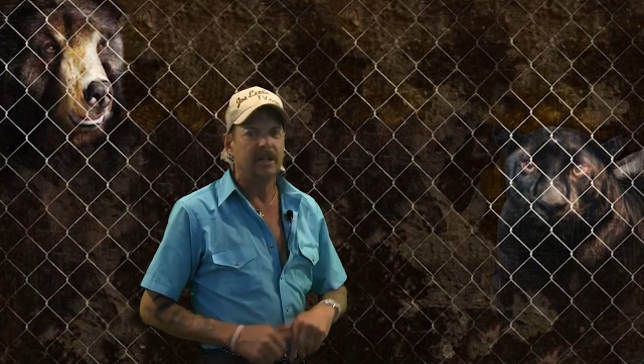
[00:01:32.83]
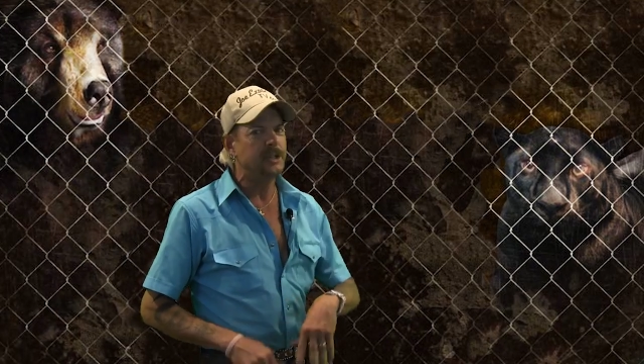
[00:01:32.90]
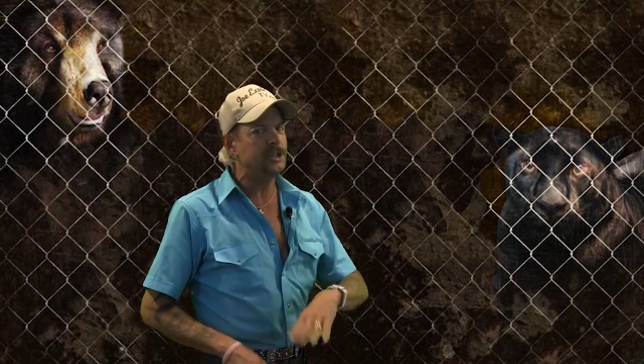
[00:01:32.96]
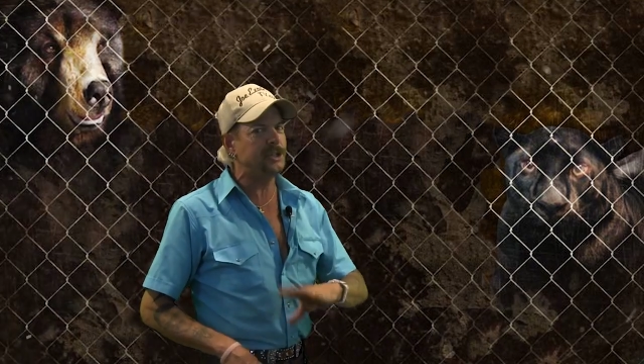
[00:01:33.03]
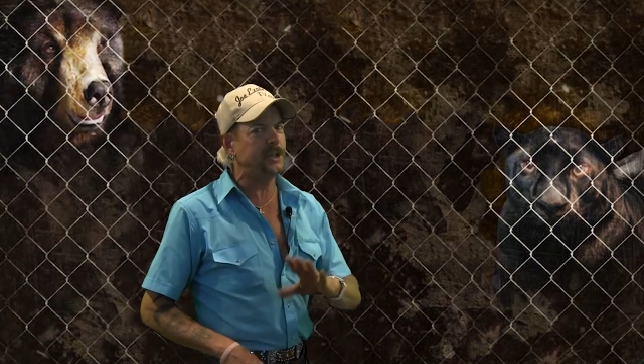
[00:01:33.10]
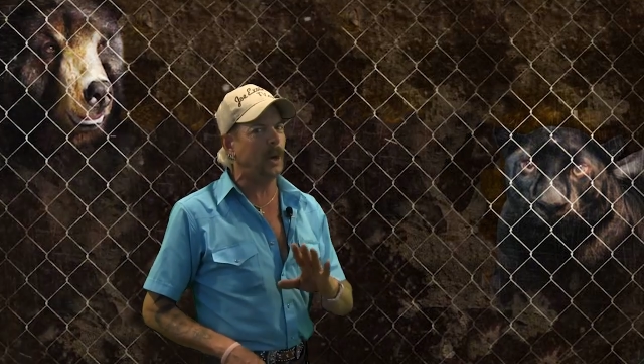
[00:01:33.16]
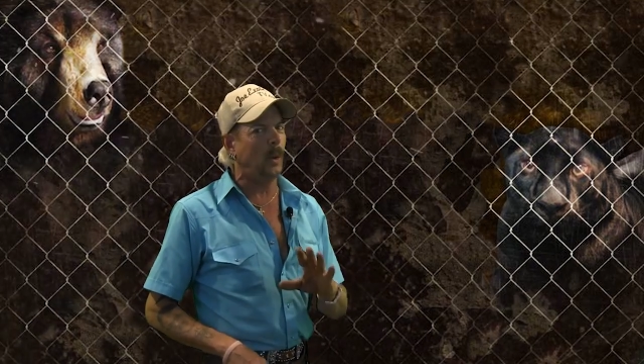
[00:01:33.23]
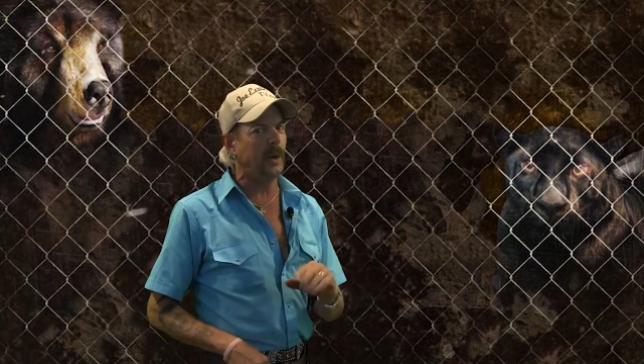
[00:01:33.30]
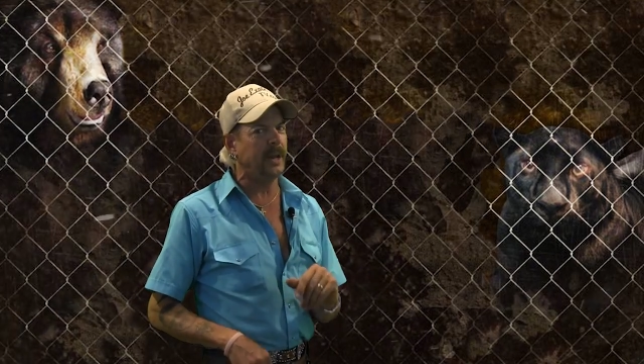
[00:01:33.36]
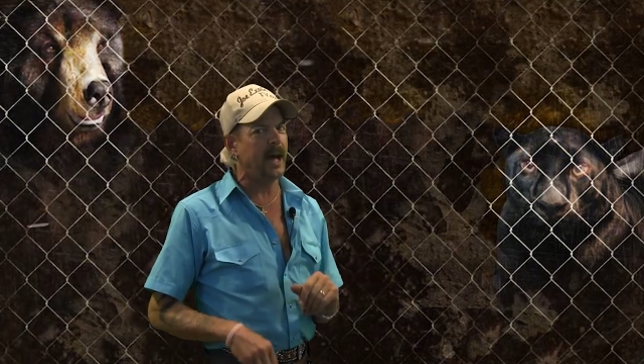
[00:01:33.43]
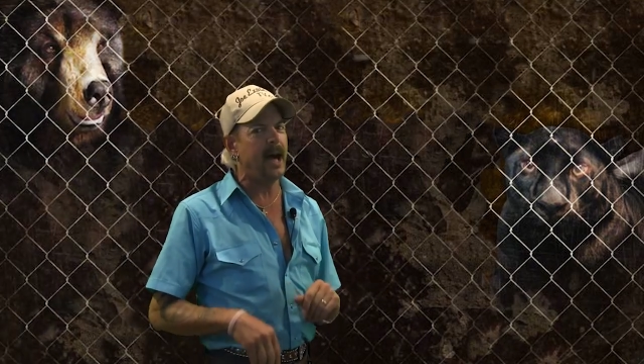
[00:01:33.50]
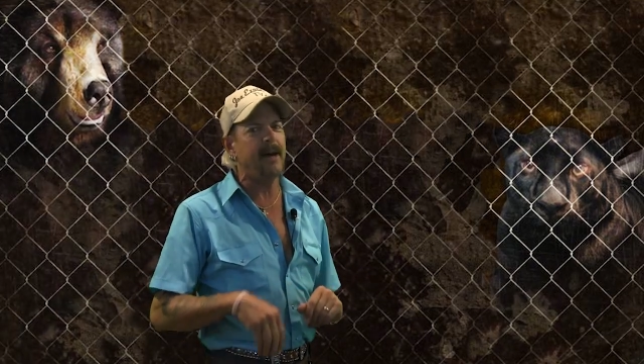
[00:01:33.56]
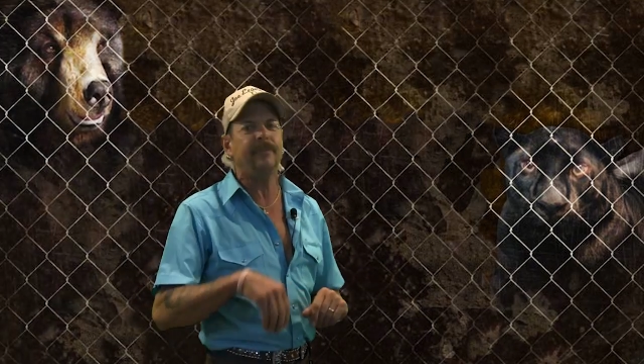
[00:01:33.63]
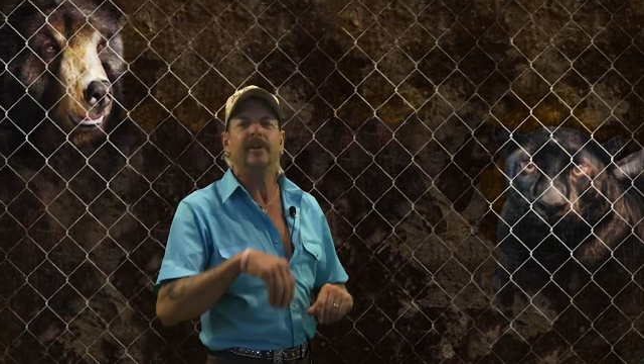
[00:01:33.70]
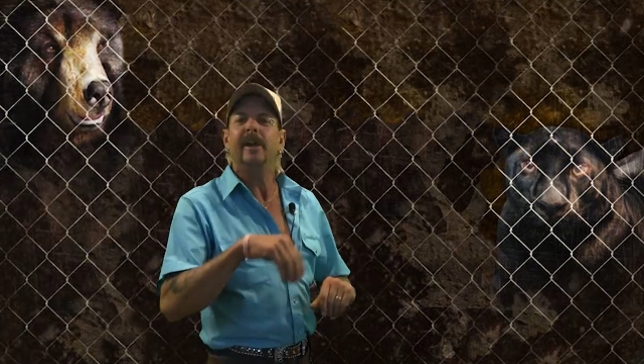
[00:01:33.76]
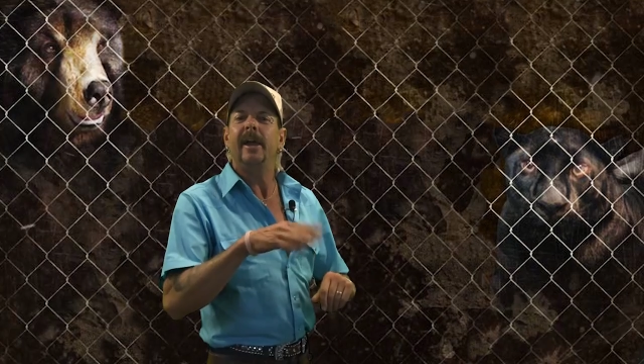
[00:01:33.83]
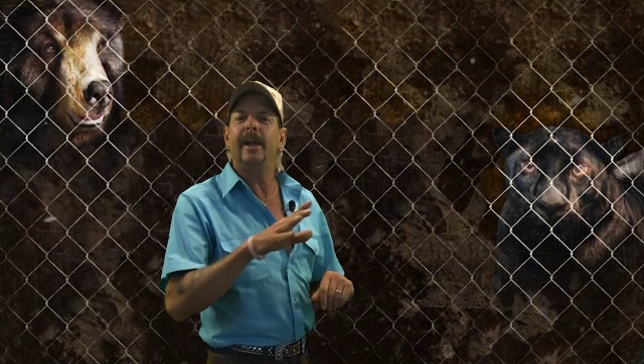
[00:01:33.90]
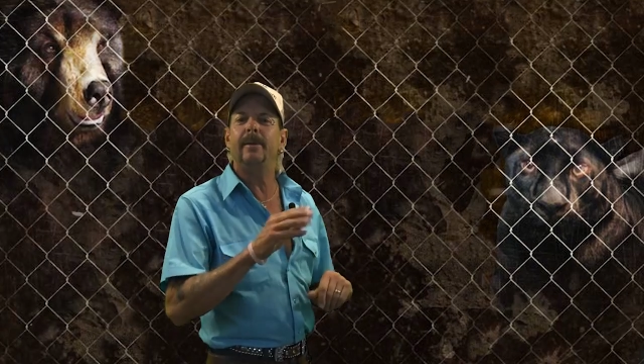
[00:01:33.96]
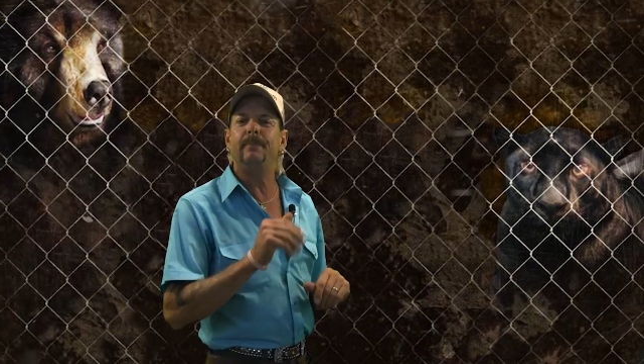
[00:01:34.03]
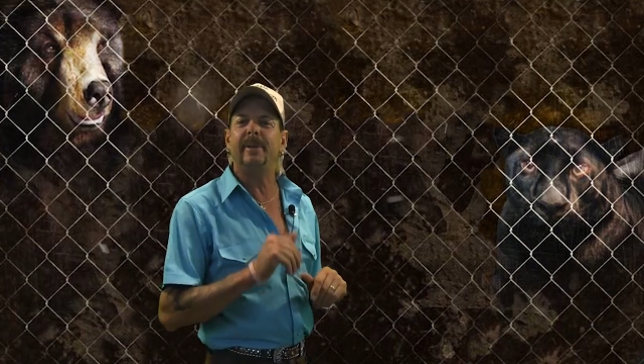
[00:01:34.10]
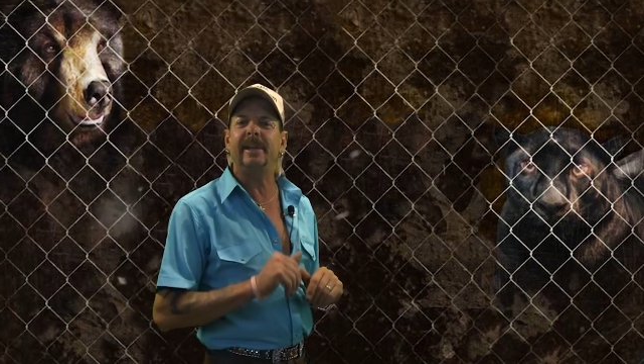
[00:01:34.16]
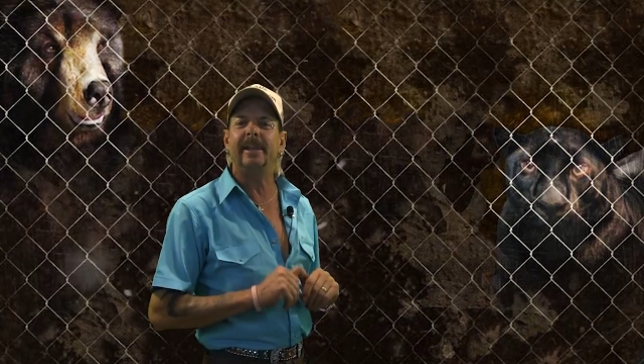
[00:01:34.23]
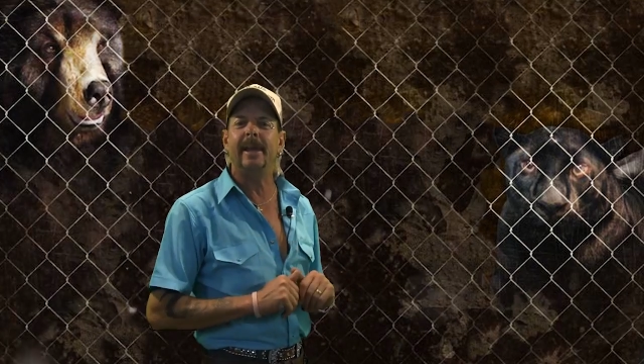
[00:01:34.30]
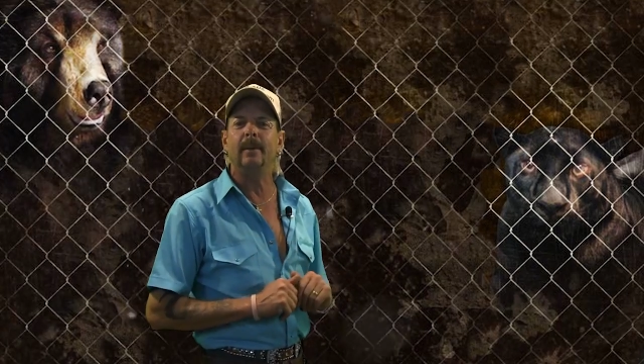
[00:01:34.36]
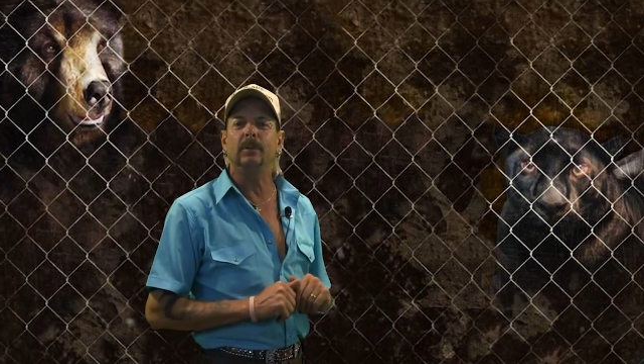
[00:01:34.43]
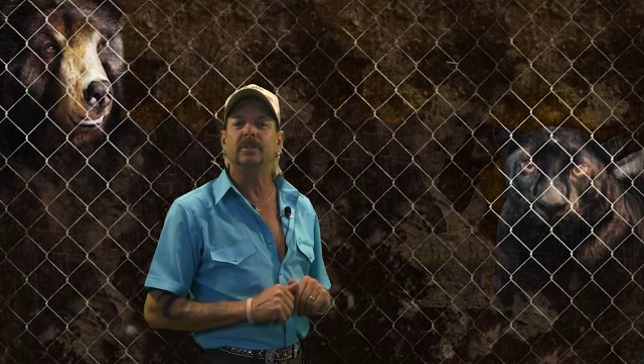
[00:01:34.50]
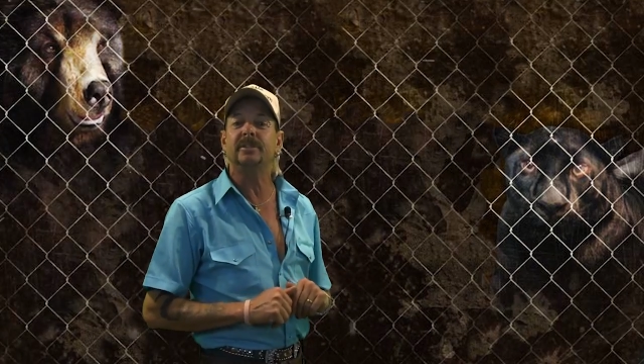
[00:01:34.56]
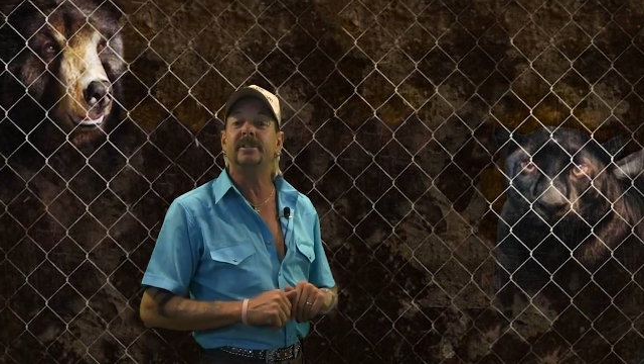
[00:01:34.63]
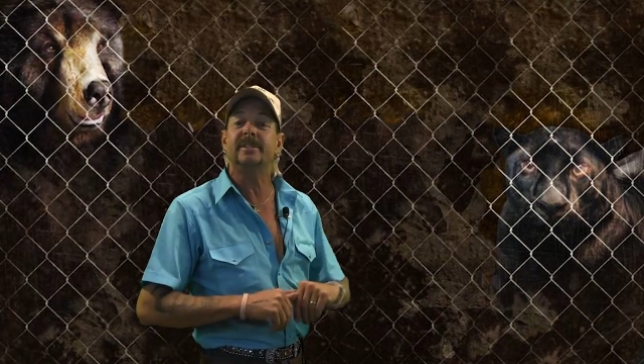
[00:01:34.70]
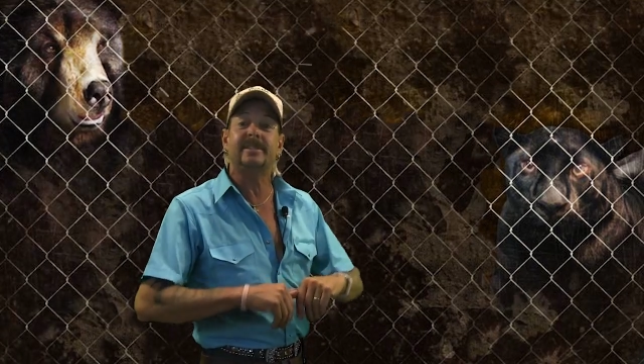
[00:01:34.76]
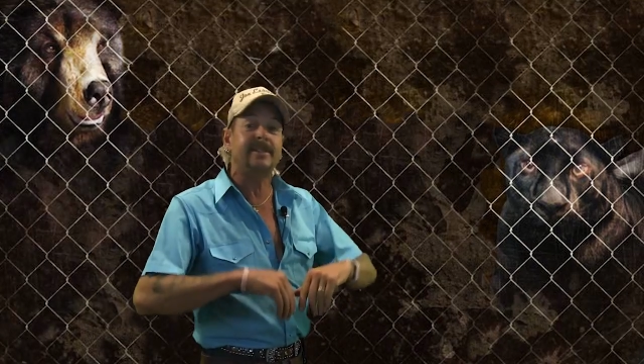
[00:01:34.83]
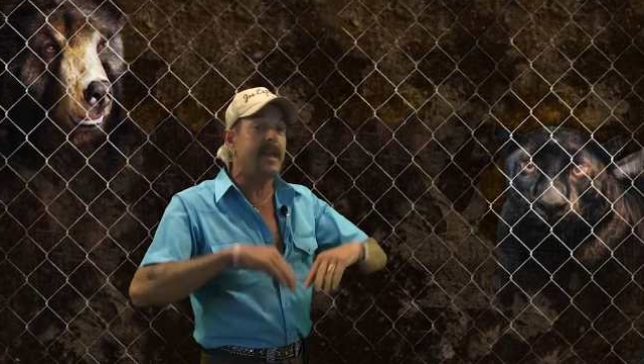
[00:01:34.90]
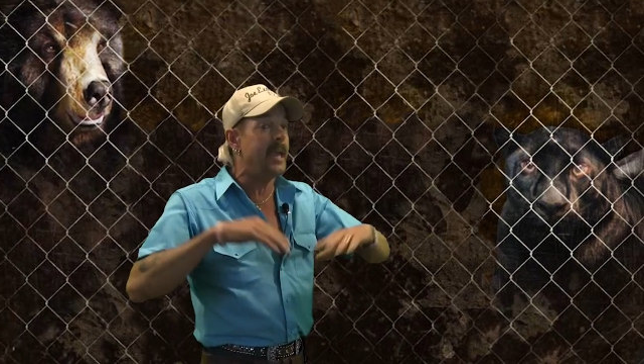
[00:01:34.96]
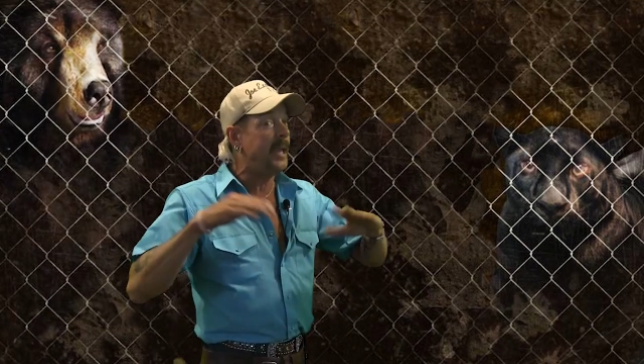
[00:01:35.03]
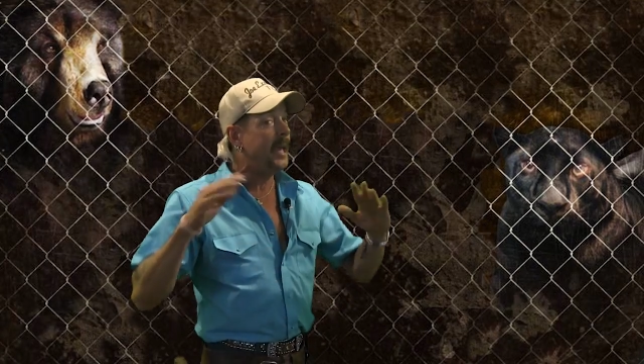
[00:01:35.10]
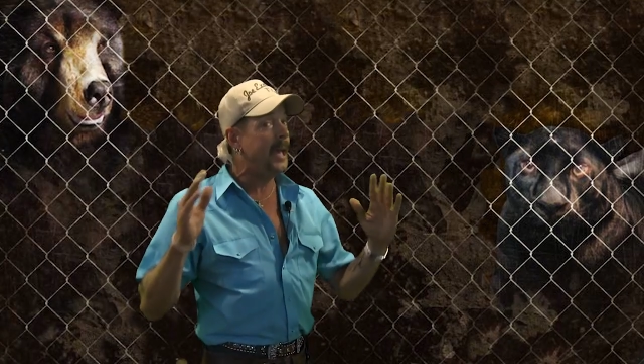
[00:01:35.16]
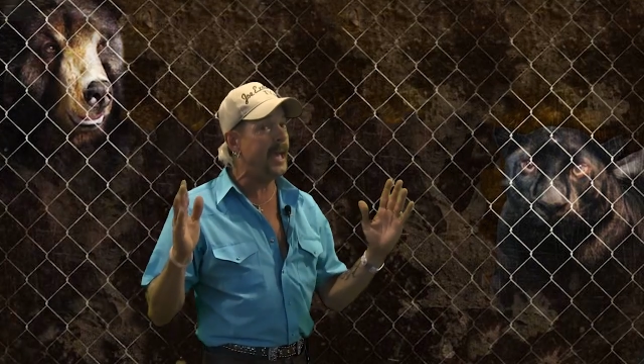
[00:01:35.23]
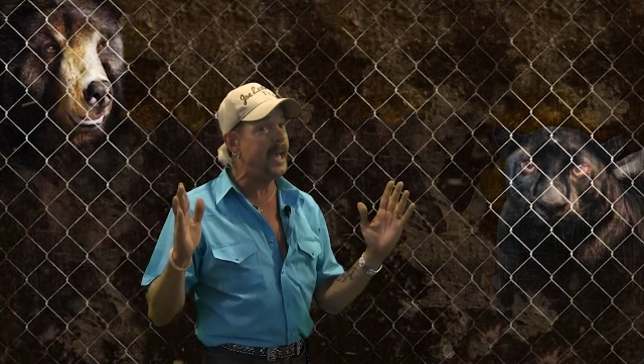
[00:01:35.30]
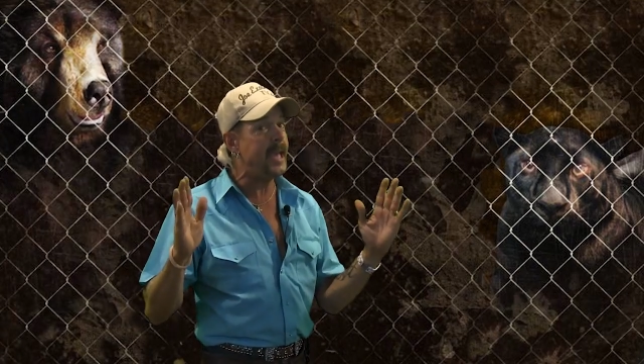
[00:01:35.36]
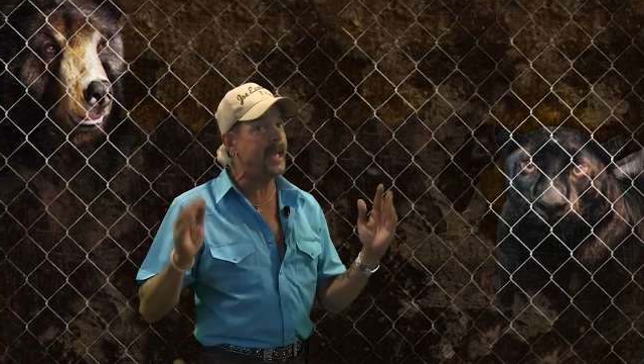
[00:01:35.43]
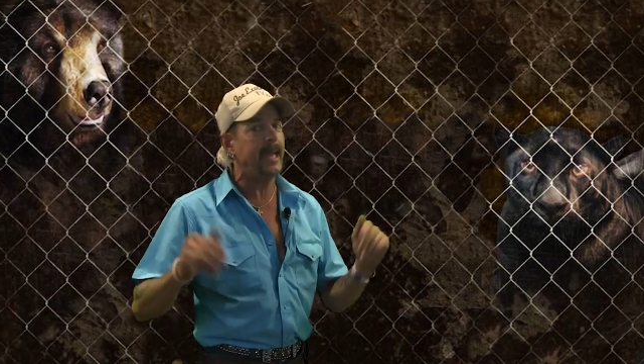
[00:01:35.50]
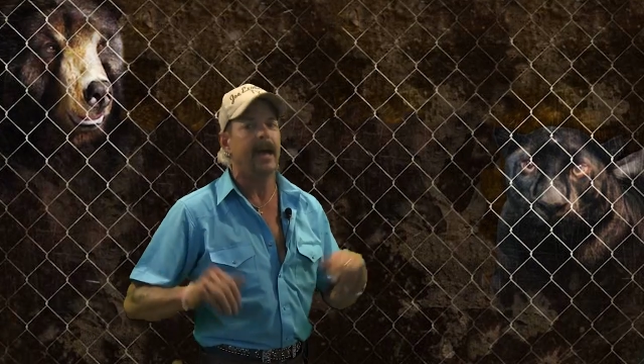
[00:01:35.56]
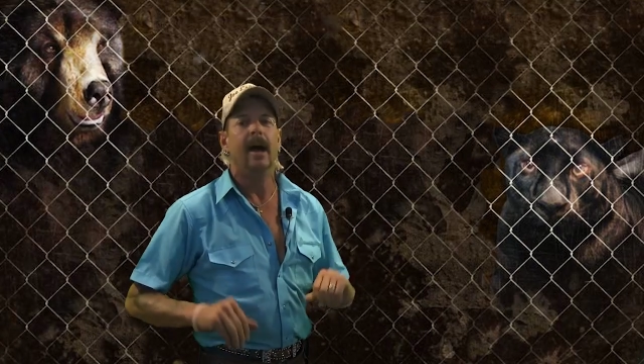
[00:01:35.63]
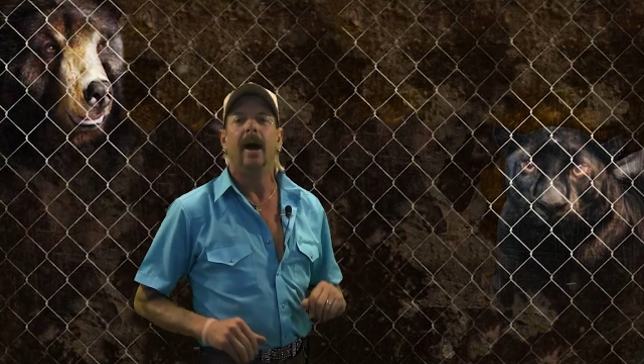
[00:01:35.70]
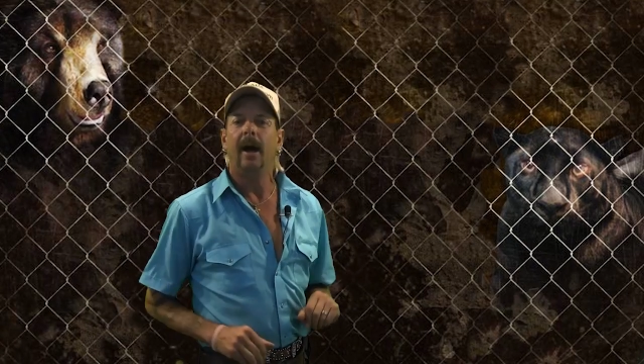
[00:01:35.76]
showing off and being able to say, hey,